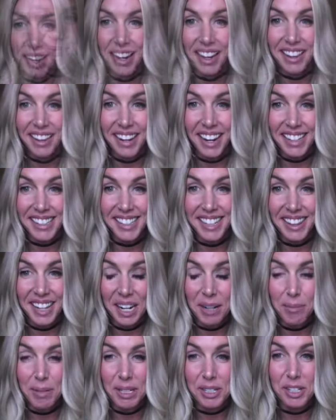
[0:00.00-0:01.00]
The next thing that
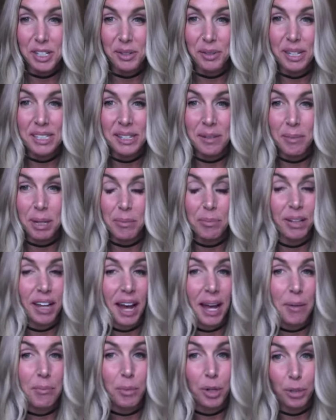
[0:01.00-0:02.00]
I'm going to do is I'm going to
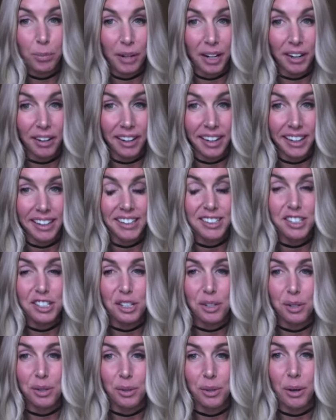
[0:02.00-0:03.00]
apply Mulberry
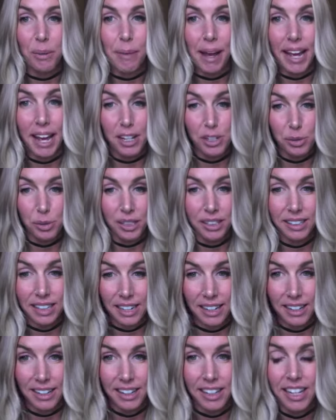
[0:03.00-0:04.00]
to my actual
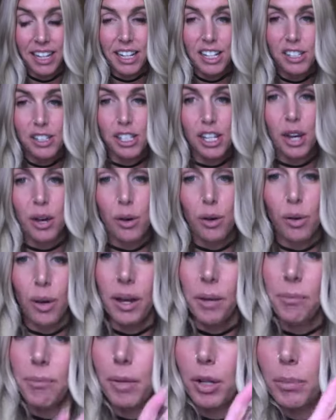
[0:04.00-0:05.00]
lid. So
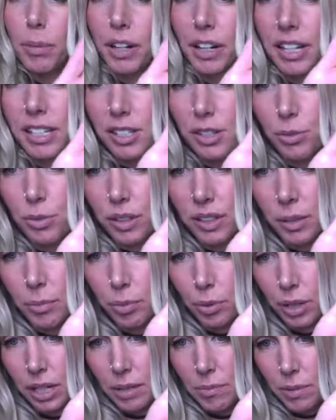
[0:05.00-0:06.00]
Mulberry is a really
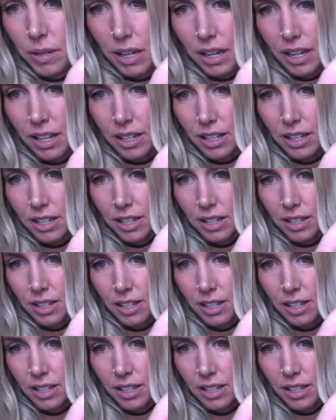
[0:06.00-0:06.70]
pretty pink.